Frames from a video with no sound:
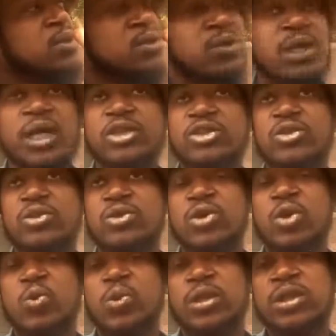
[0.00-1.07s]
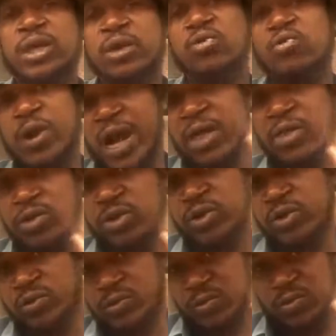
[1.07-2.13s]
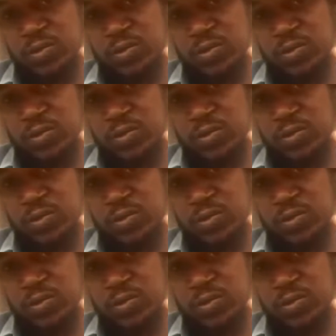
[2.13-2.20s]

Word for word: so that you'll know what they'd rather do.